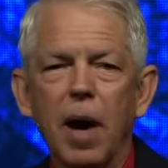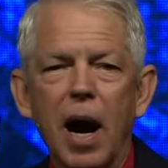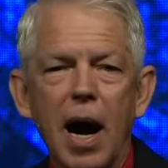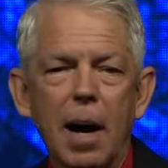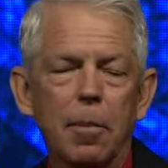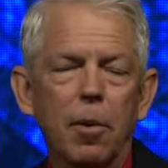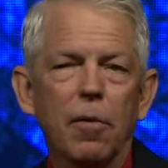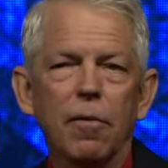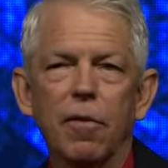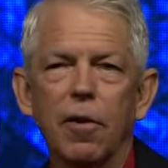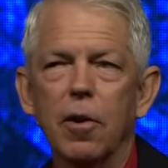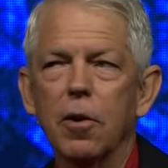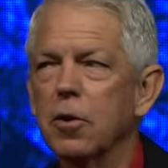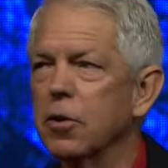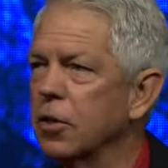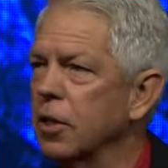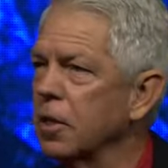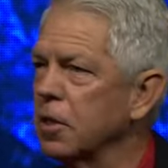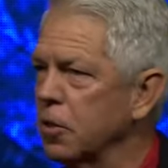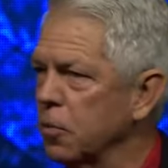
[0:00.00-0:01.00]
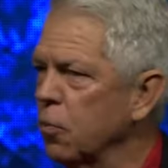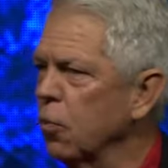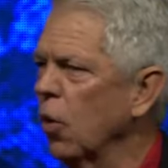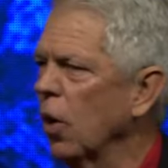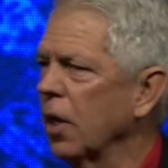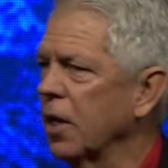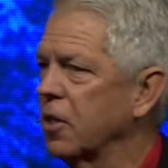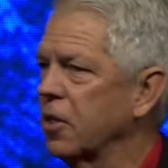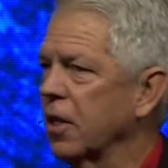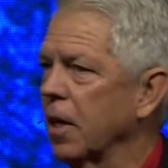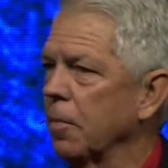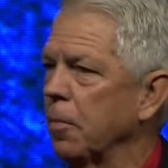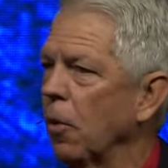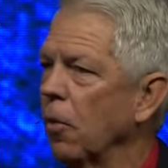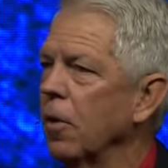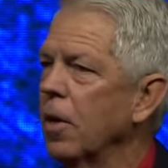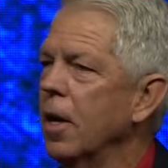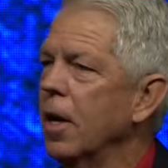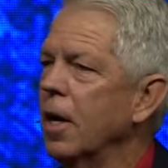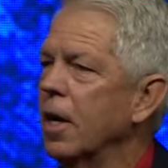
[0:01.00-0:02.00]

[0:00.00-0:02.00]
Bible verse. It's really simple.